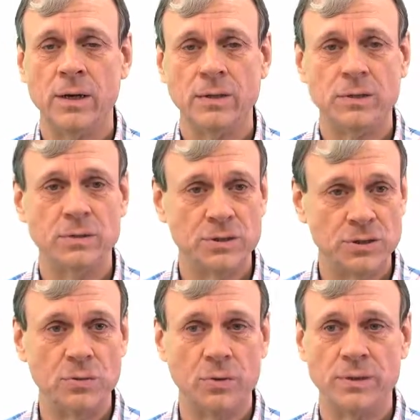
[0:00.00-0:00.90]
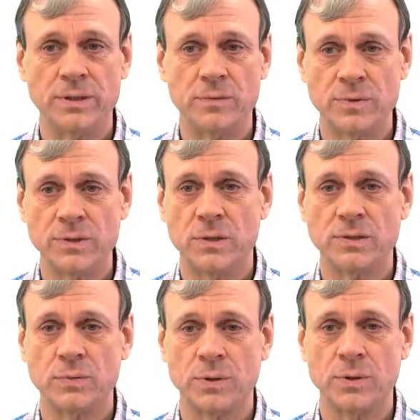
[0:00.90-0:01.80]
to ensure that the
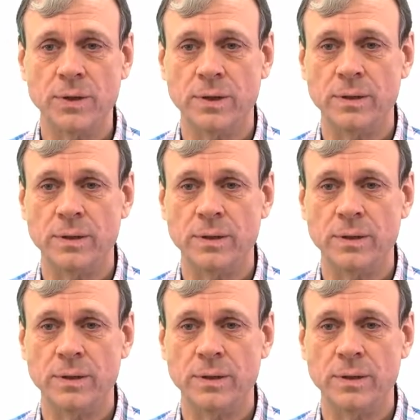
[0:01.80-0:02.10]
results were good.